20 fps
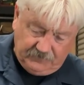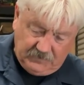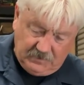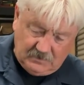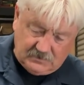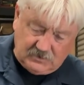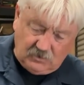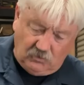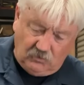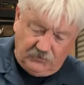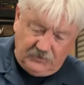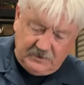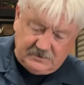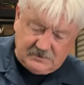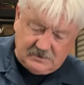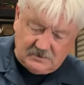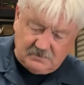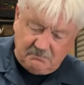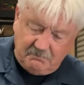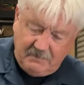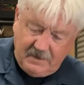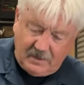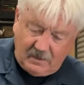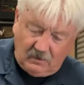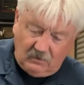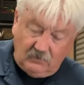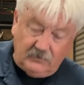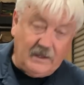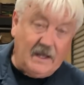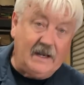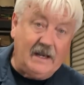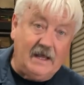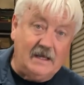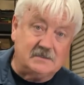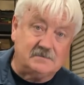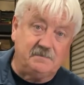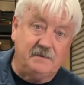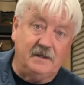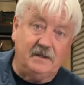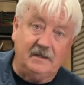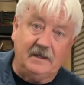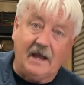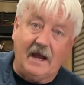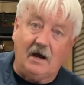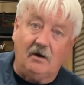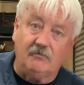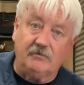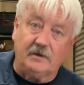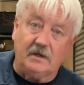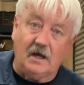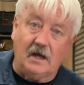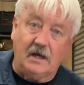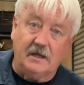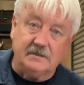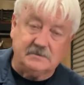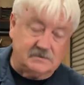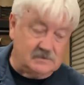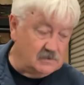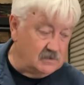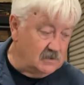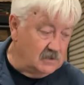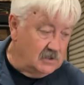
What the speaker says: So this is metal that has been galvanized.